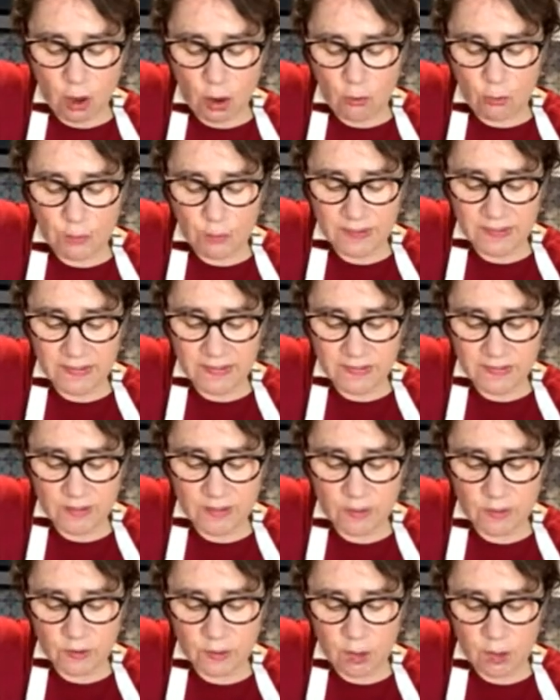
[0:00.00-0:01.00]
all risen
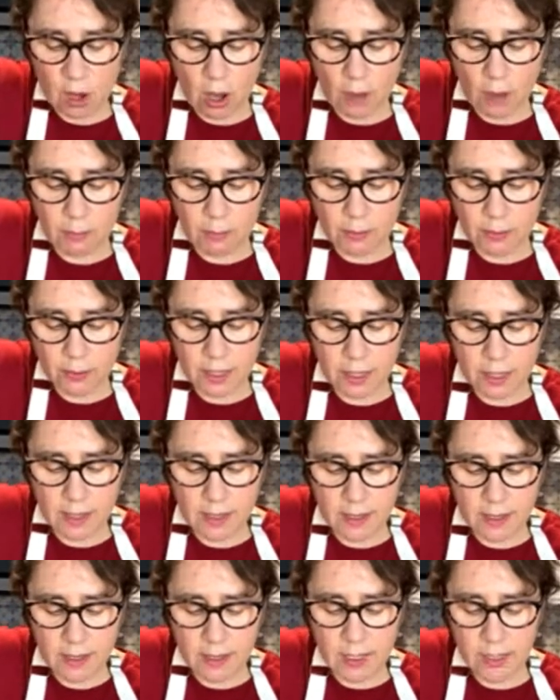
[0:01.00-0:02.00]
to the top,
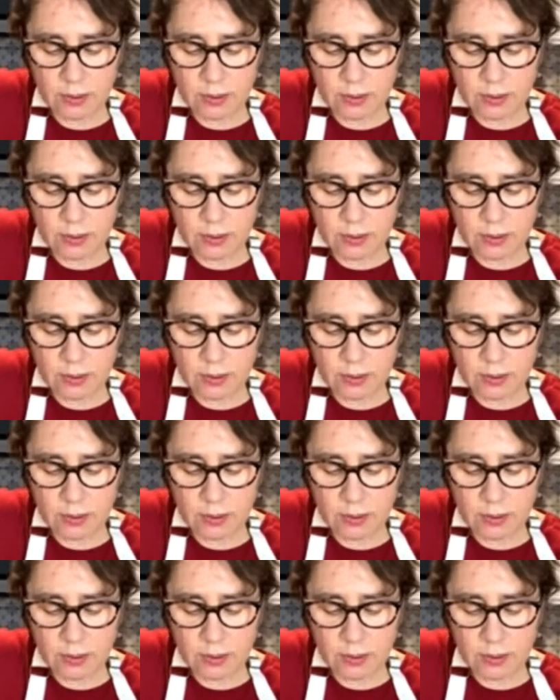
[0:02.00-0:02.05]
okay?